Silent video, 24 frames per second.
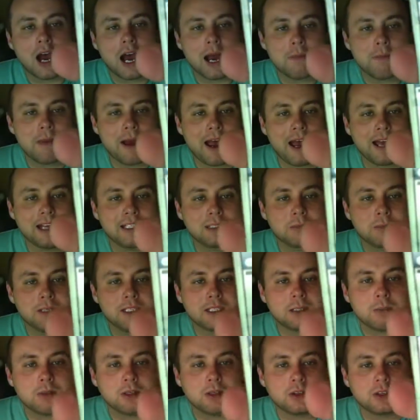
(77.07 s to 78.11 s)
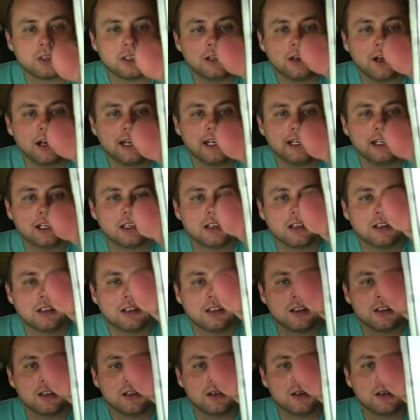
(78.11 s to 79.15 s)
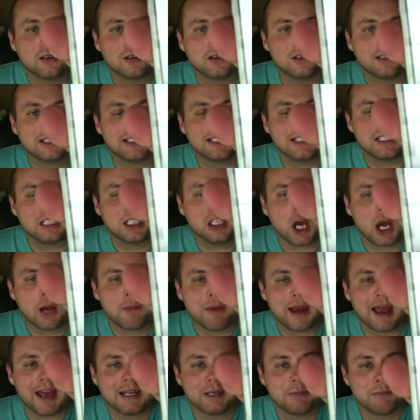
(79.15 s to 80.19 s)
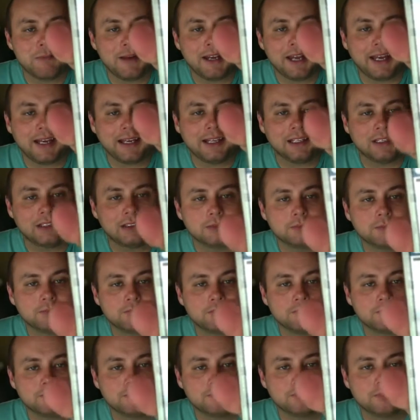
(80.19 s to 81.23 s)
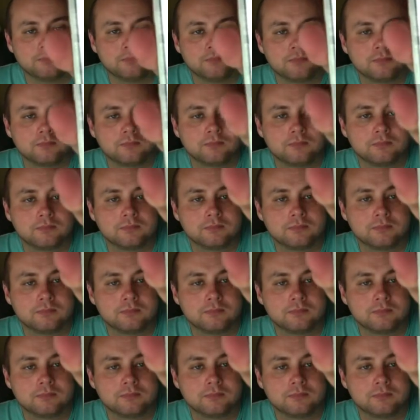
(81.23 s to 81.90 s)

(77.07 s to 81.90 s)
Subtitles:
new iPad's meant to be looking like. This is the iPad mini.